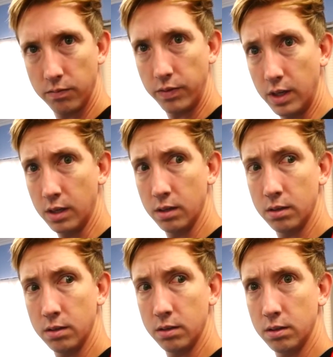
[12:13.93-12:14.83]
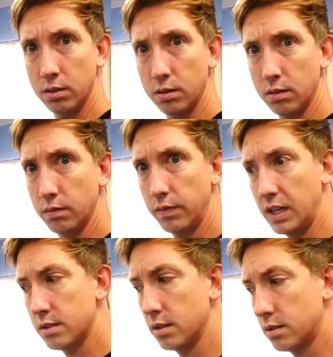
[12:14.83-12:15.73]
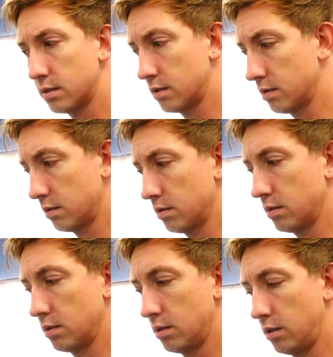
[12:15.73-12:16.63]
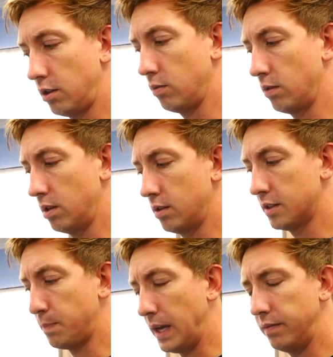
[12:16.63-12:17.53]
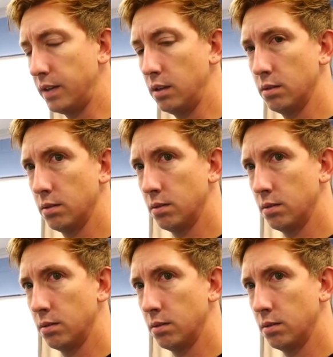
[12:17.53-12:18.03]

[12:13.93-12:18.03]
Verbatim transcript: V? V, is this, are you in this bed, V?